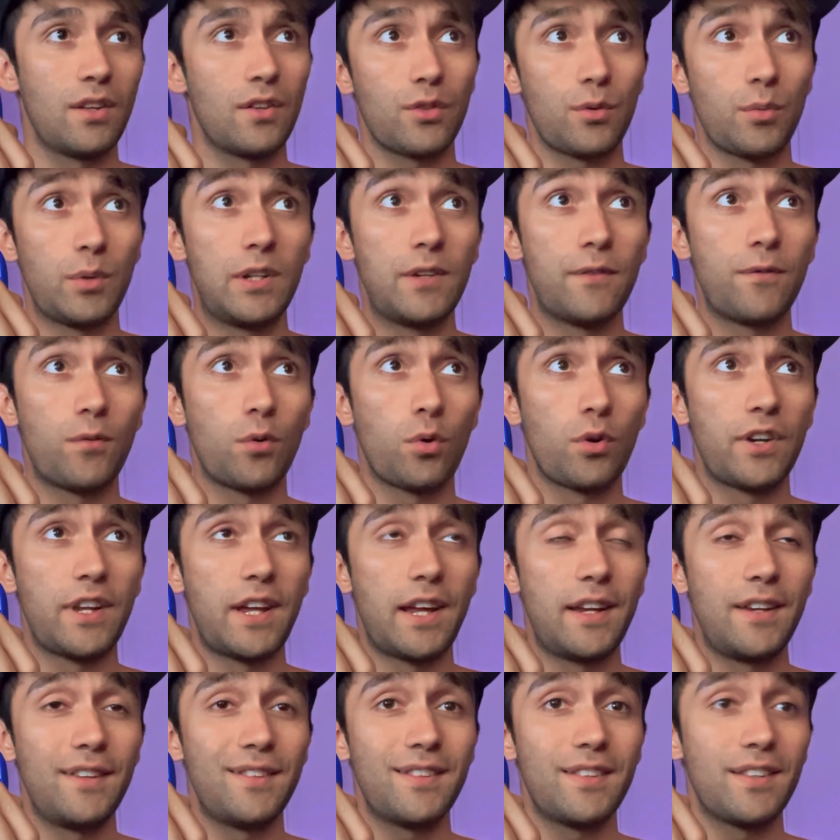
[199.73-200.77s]
3 to 4
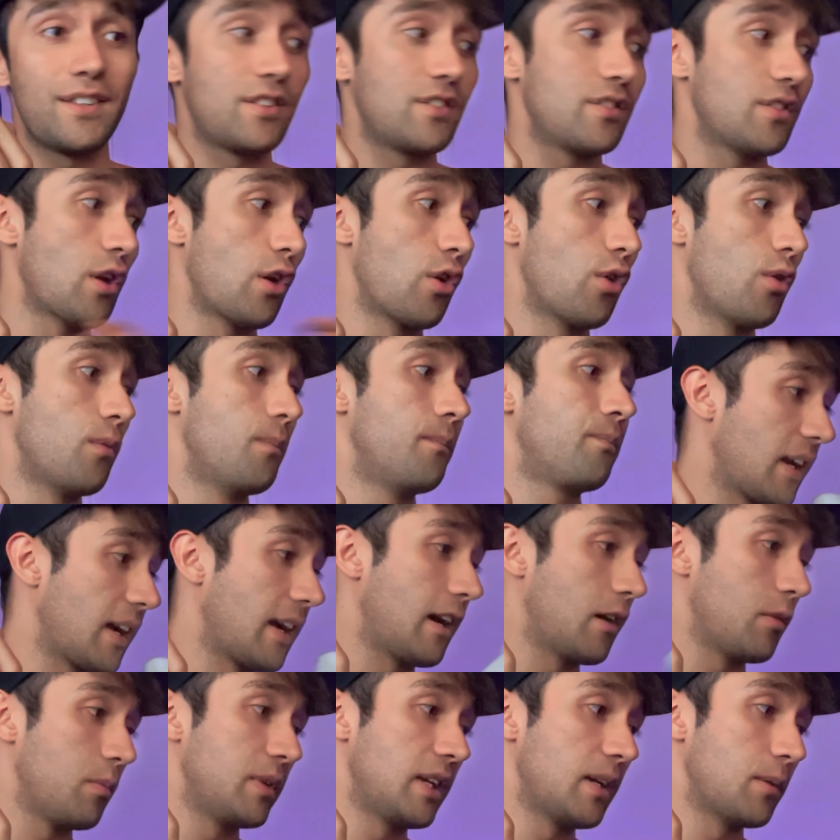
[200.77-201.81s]
days, so
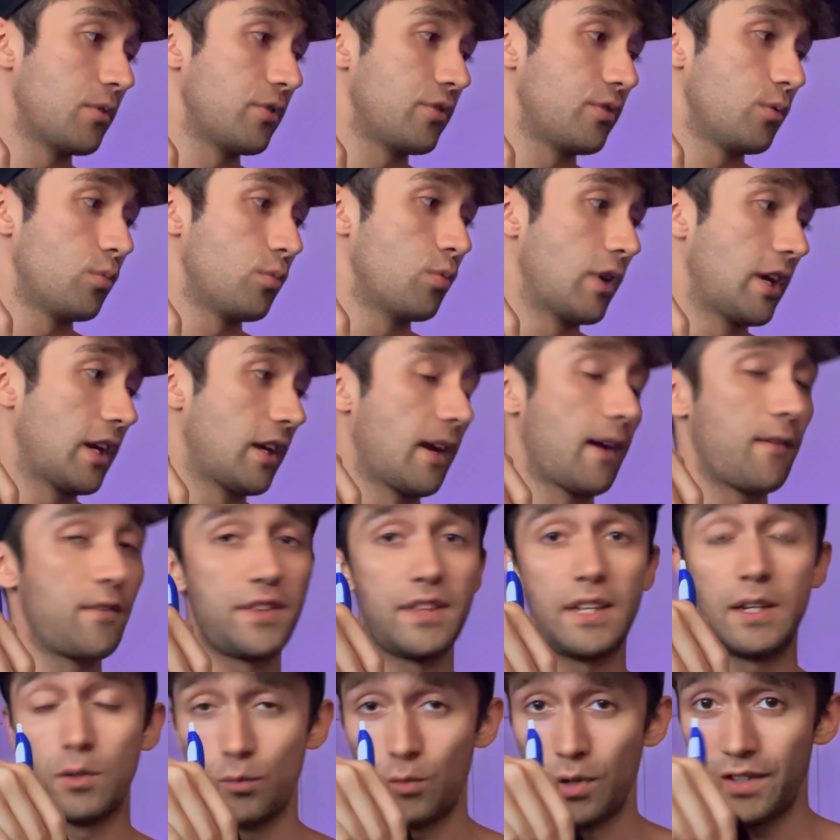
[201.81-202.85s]
I'll be able to wear
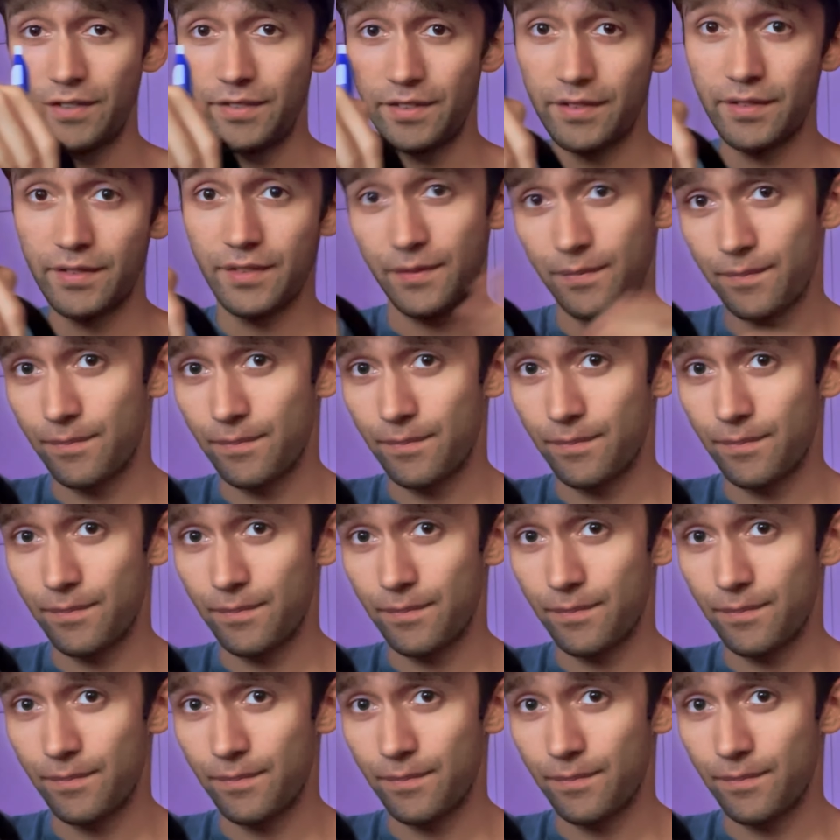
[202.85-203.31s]
everything once